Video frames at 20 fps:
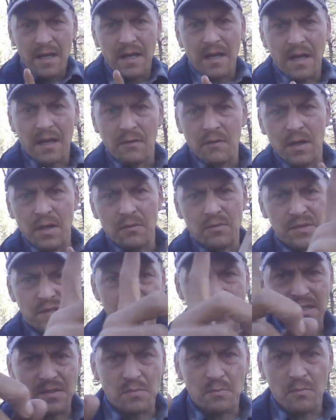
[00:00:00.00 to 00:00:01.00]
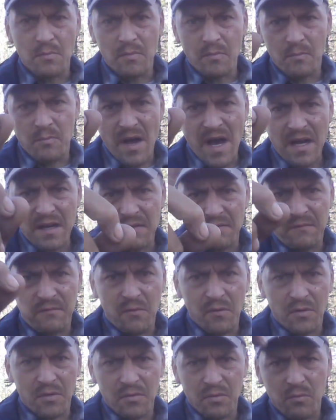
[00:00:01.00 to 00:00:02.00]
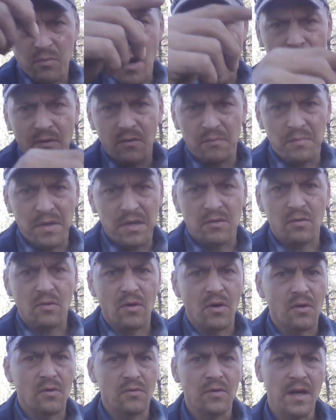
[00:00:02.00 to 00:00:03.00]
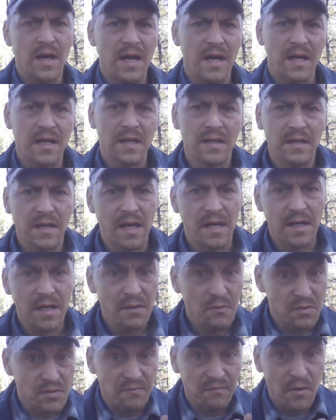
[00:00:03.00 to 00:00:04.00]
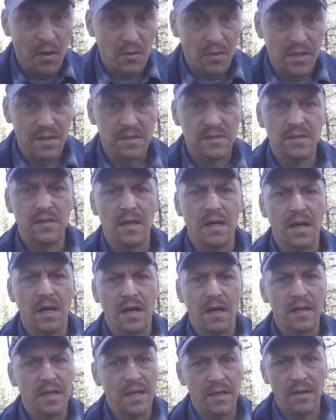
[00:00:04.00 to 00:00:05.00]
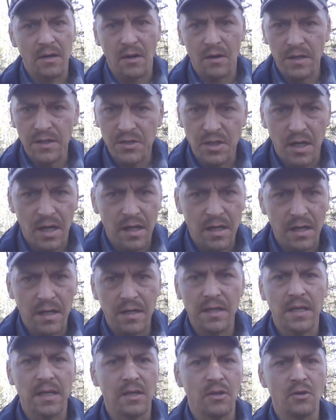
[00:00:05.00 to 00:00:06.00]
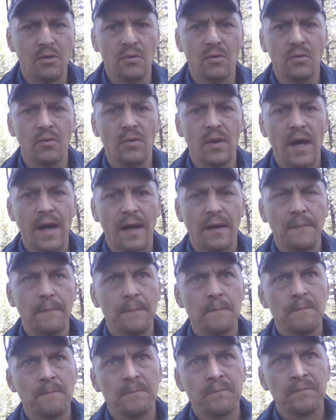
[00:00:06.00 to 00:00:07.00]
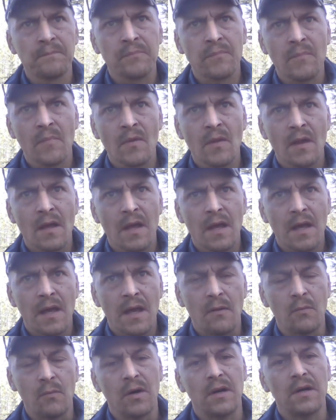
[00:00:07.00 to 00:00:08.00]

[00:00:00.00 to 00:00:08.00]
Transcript: it, it, was this back and forth the rock would be thrown and and he was focused uh, he had already shot it he knew that well